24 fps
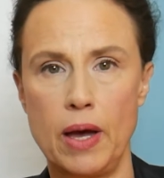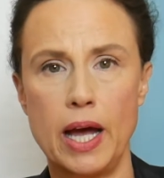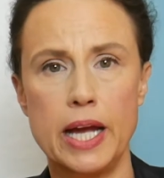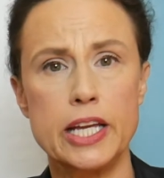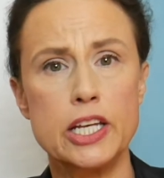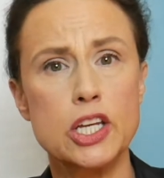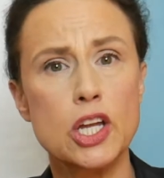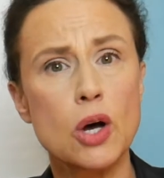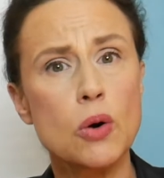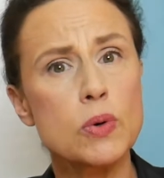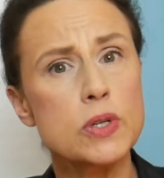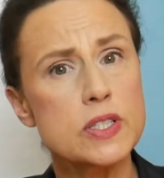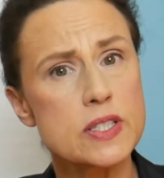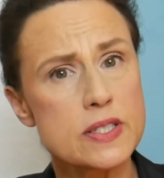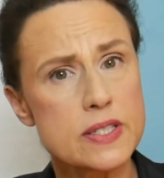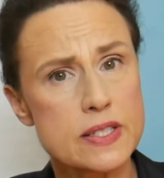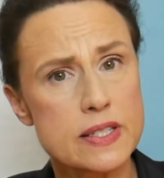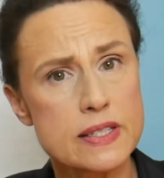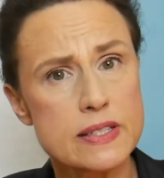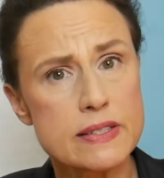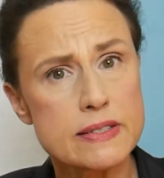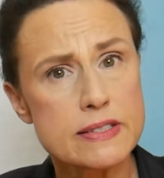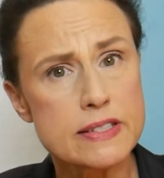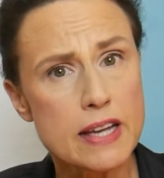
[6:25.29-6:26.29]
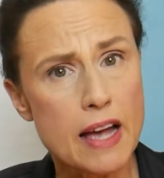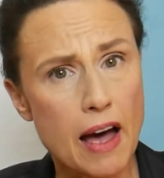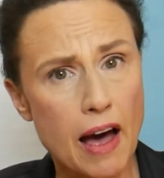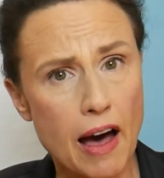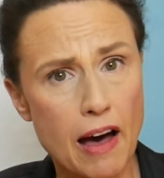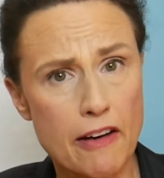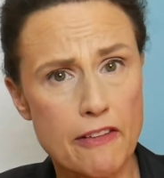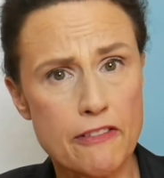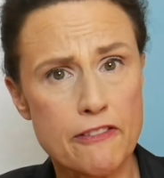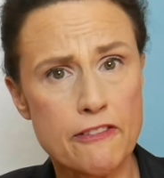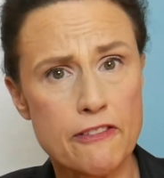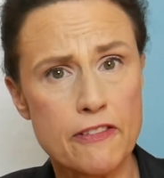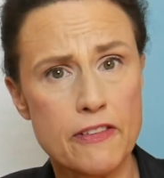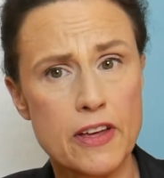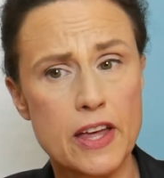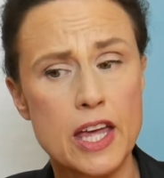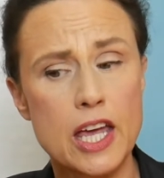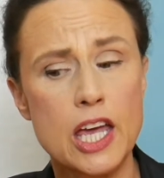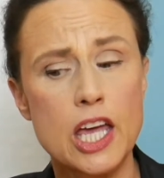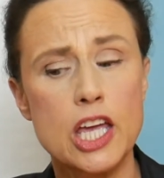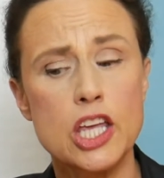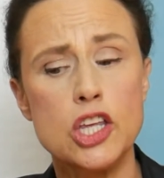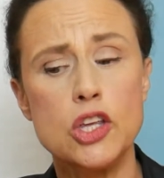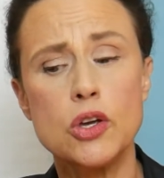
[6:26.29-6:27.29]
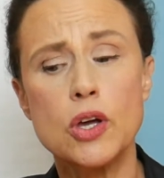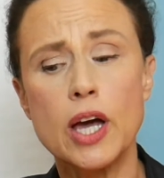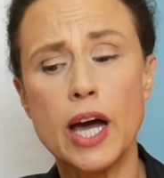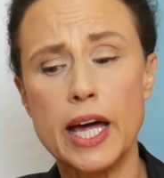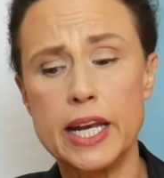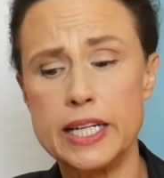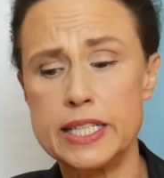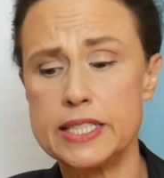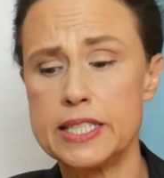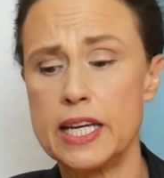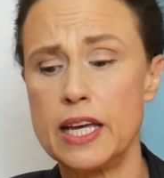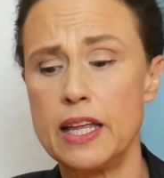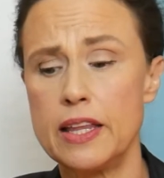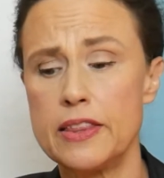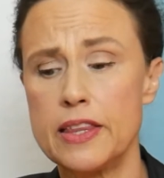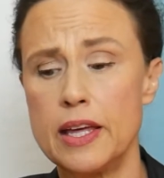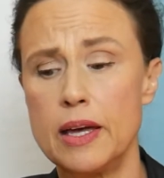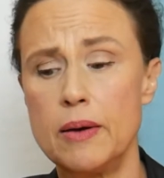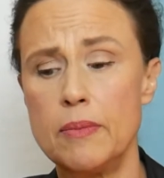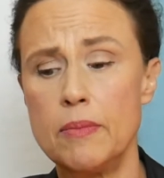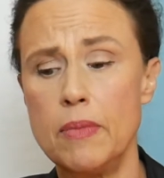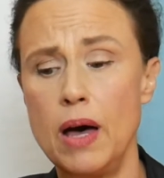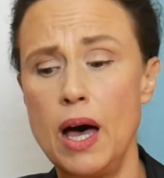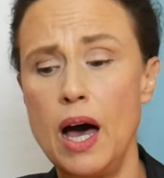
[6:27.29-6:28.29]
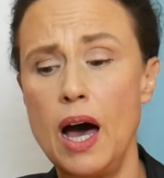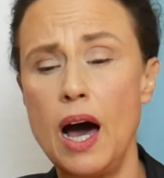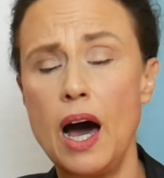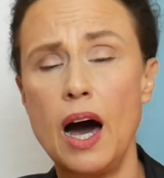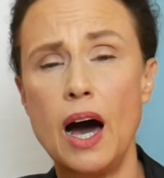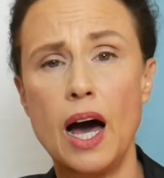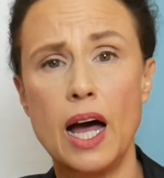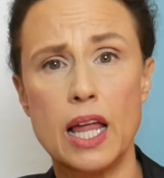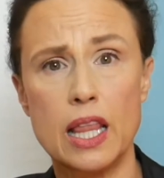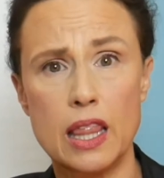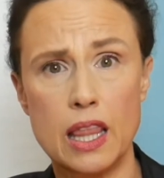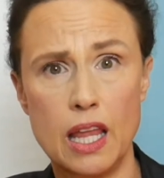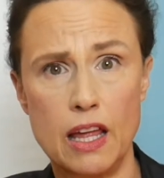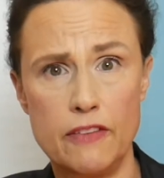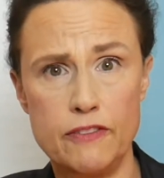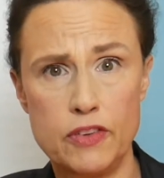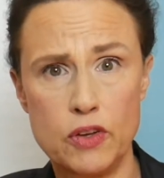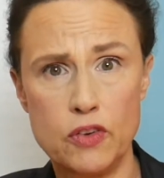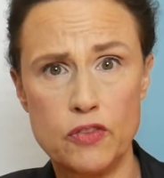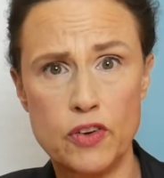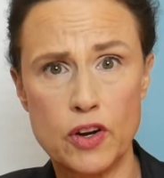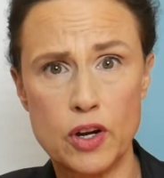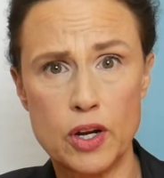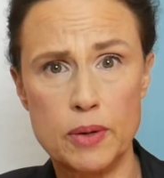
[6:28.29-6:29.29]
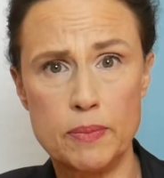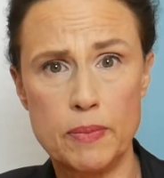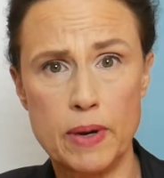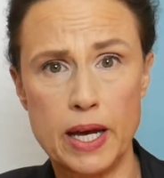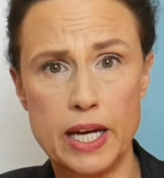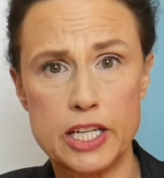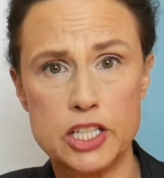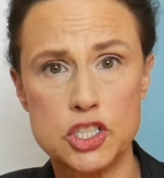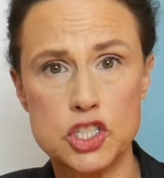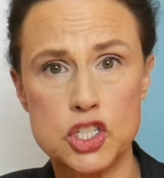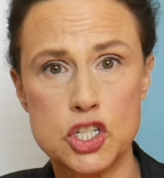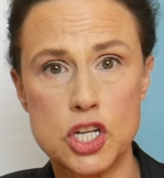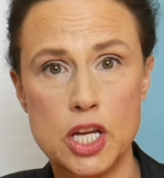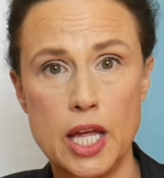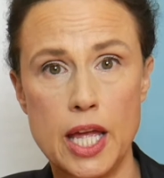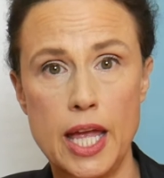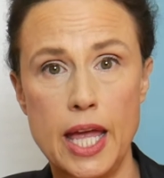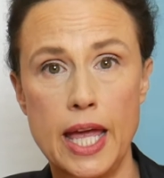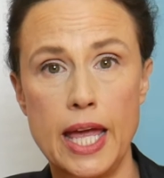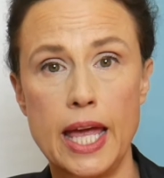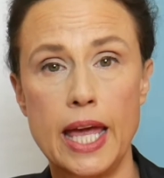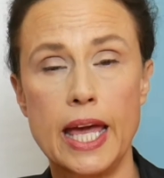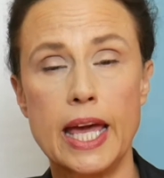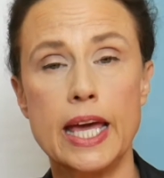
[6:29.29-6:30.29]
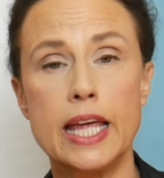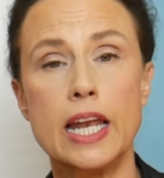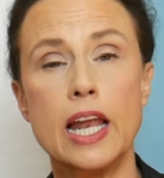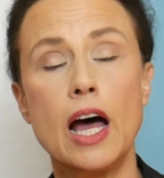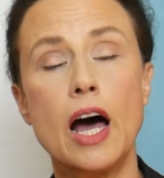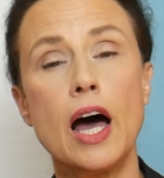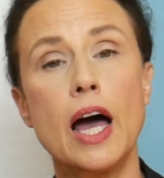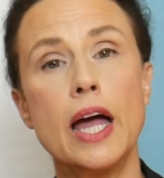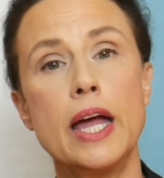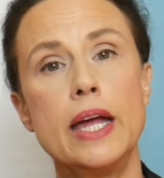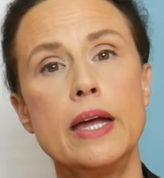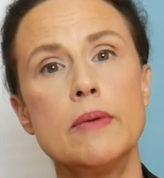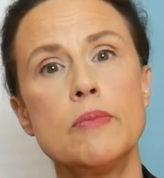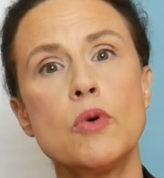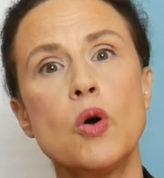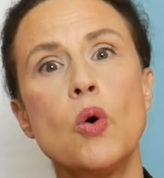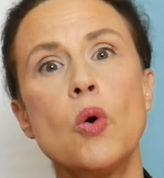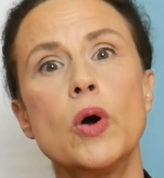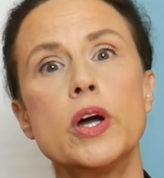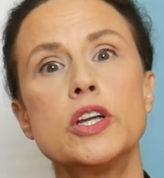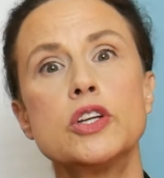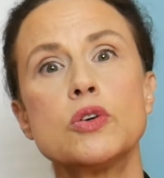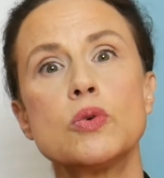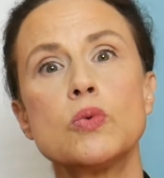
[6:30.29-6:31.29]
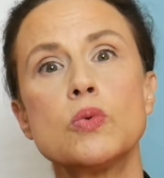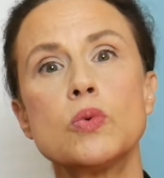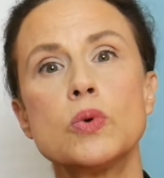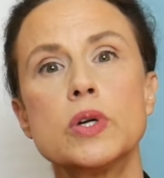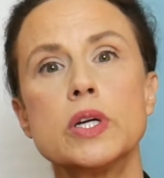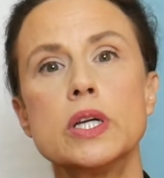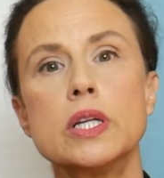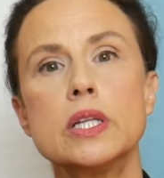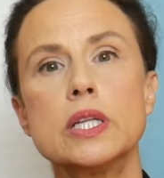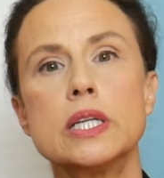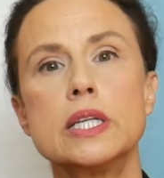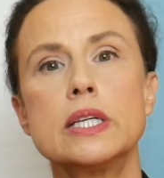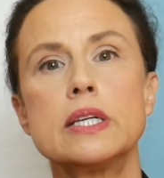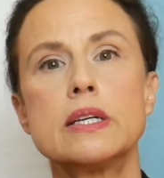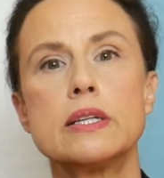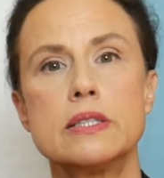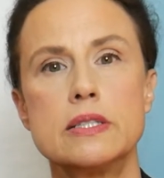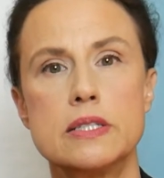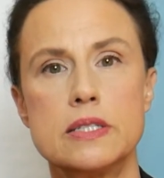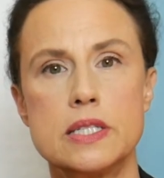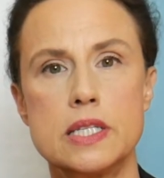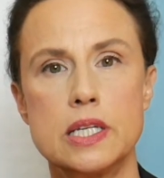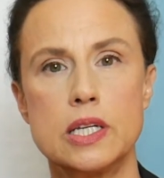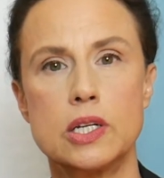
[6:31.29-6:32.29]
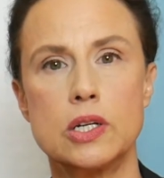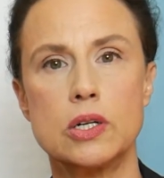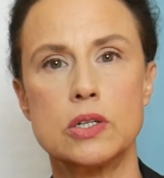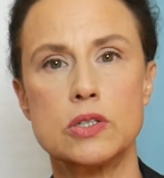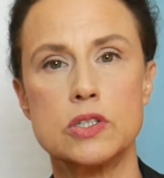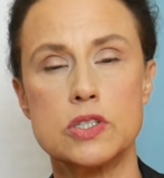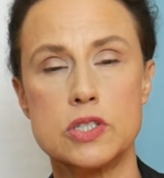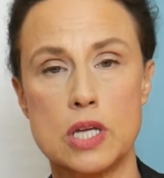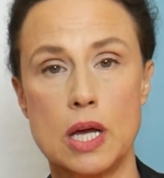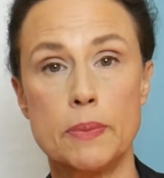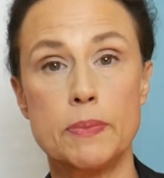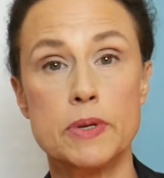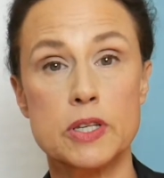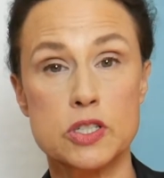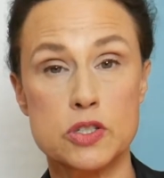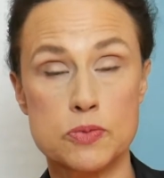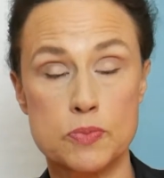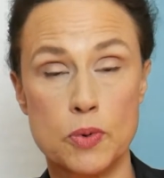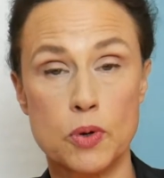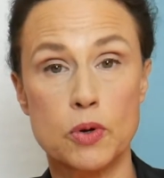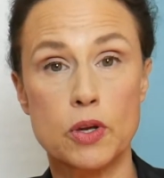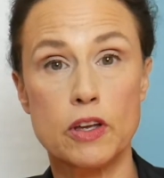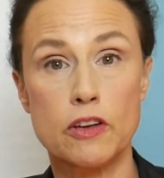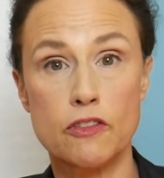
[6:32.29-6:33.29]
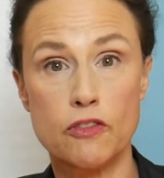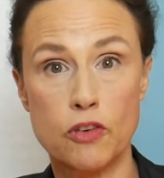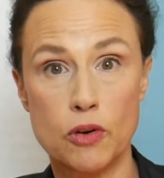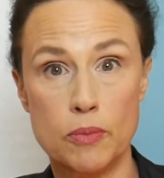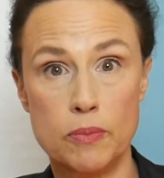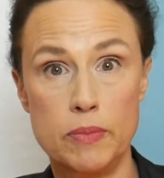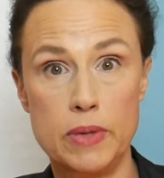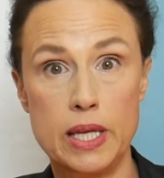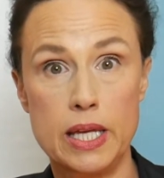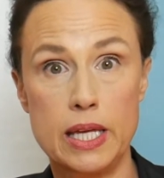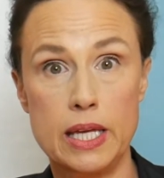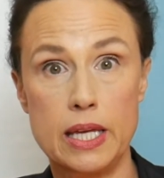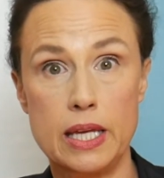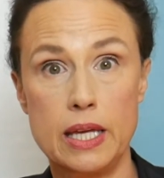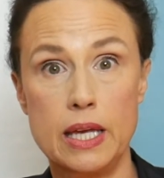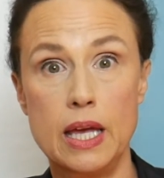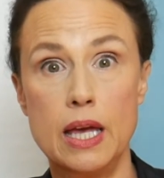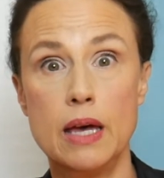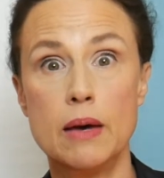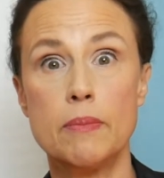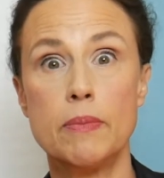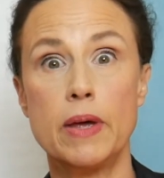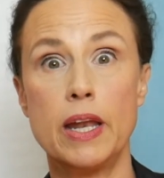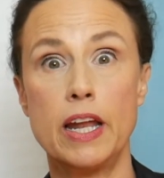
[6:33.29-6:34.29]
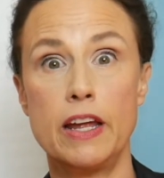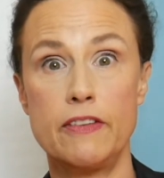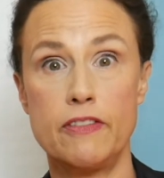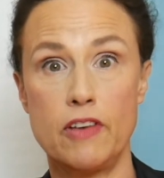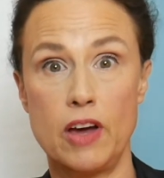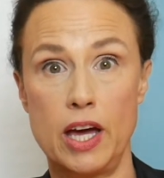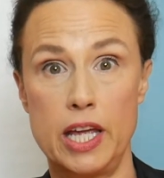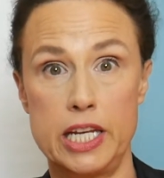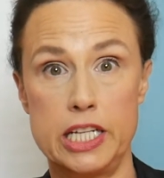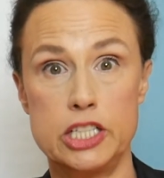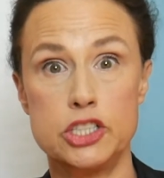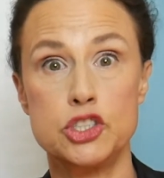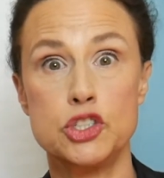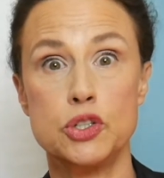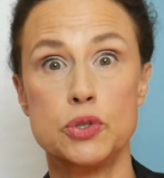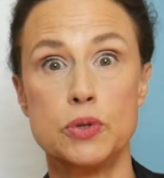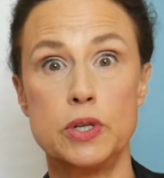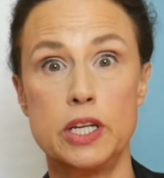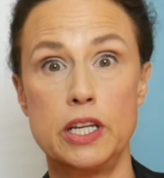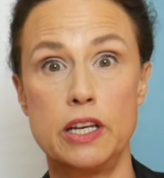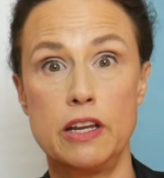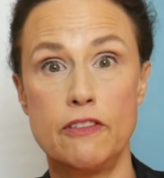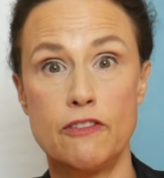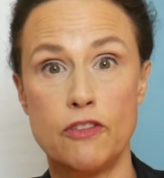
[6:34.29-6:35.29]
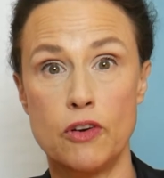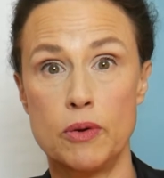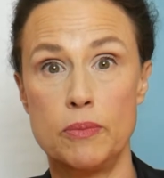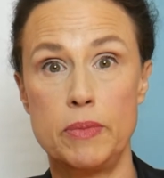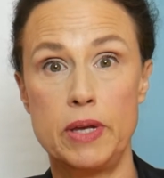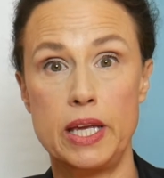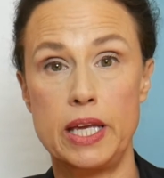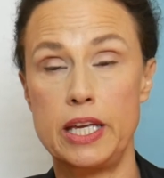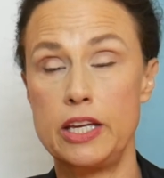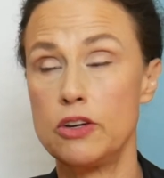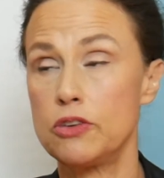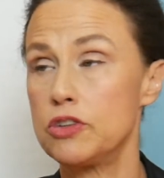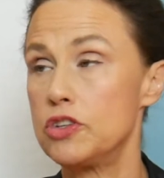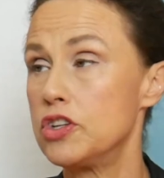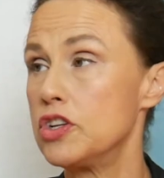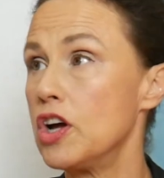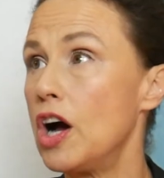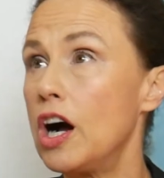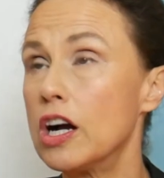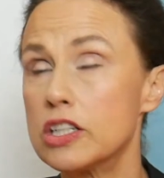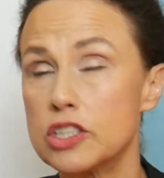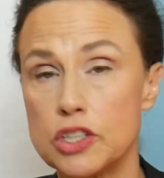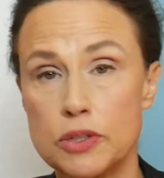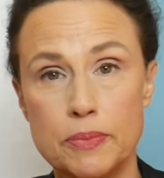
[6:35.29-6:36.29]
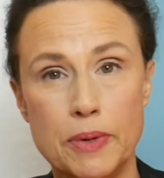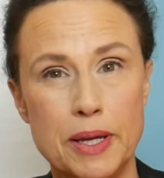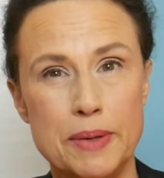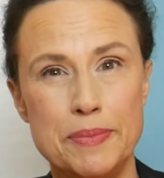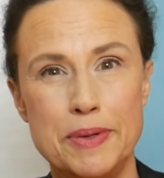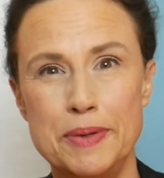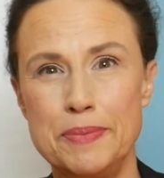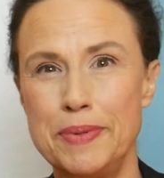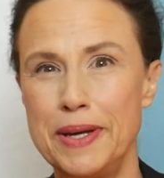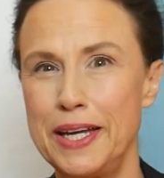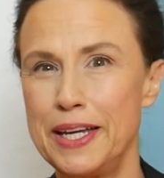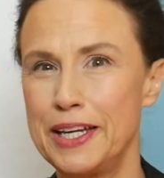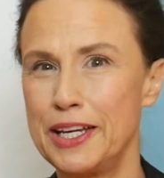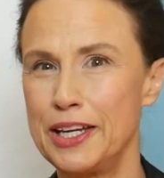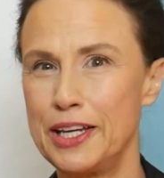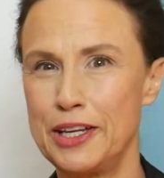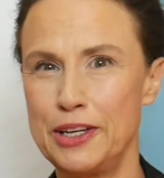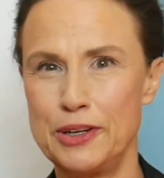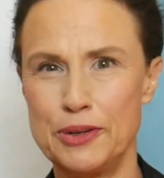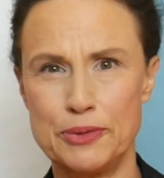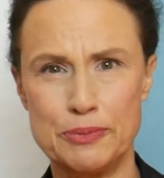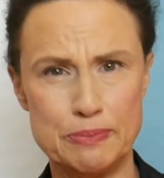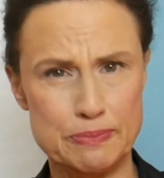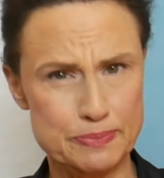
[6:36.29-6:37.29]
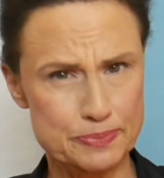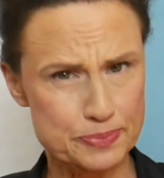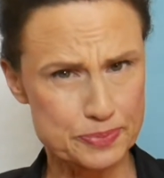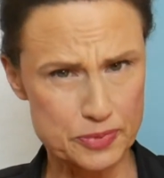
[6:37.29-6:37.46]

I know it's tough. You got to tell them, I love you very much, and I am going to really consider stopping smoking for me, but I've got to do it for me. Your doctor may be begging you.